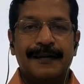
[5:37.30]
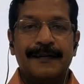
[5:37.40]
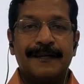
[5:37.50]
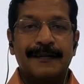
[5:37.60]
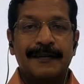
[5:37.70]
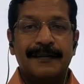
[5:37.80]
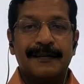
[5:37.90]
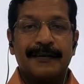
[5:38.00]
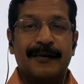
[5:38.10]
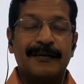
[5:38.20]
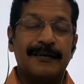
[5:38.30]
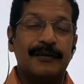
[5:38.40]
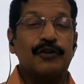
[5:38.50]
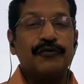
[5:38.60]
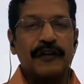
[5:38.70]
that is called
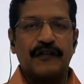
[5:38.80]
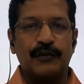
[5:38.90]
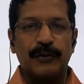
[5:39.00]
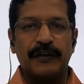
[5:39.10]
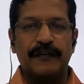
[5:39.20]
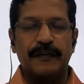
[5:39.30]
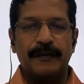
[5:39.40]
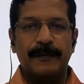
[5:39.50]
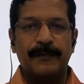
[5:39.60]
a reflexive relation.